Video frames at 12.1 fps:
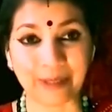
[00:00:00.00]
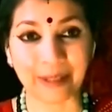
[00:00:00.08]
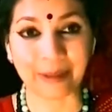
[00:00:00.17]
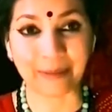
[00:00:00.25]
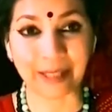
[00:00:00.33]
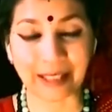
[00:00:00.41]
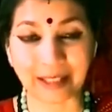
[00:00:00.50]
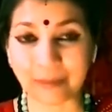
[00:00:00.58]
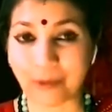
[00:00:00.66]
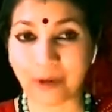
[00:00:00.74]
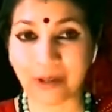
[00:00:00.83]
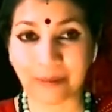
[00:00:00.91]
He made a
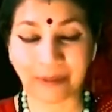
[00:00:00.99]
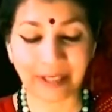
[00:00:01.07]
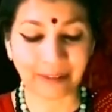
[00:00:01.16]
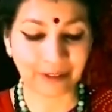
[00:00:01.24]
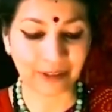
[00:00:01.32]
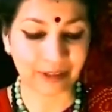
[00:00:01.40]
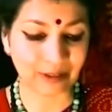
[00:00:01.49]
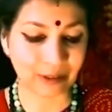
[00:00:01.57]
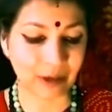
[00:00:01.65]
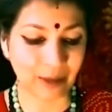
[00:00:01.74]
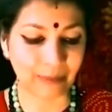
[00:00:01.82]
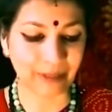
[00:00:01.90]
small brief
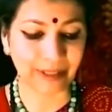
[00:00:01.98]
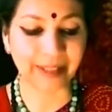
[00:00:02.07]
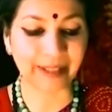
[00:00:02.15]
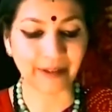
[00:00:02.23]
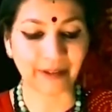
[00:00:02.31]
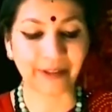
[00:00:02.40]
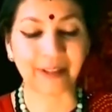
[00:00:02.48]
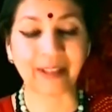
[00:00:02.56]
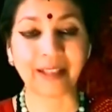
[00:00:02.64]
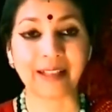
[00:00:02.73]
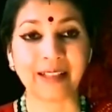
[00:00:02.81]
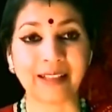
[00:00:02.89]
stop here
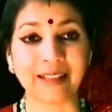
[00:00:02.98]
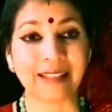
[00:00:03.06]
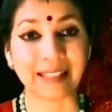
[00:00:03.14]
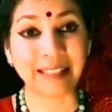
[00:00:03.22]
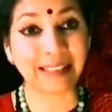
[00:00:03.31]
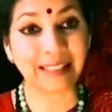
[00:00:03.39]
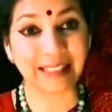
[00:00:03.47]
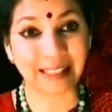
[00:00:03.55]
in